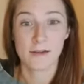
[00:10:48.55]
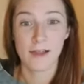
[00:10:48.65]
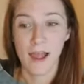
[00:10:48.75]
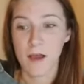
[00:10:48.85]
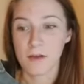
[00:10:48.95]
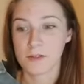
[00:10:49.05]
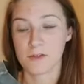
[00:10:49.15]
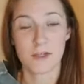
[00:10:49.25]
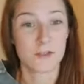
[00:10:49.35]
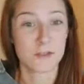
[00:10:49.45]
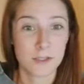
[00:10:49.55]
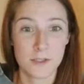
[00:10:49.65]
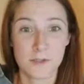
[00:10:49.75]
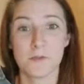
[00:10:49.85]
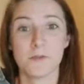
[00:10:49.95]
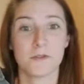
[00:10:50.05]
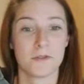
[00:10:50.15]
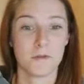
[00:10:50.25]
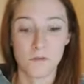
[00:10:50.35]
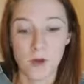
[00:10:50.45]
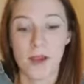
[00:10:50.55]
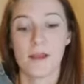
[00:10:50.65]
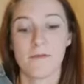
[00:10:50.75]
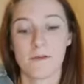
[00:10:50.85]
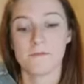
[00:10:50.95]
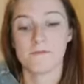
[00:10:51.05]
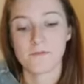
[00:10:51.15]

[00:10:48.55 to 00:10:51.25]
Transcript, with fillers: couch or your shoes or whatever.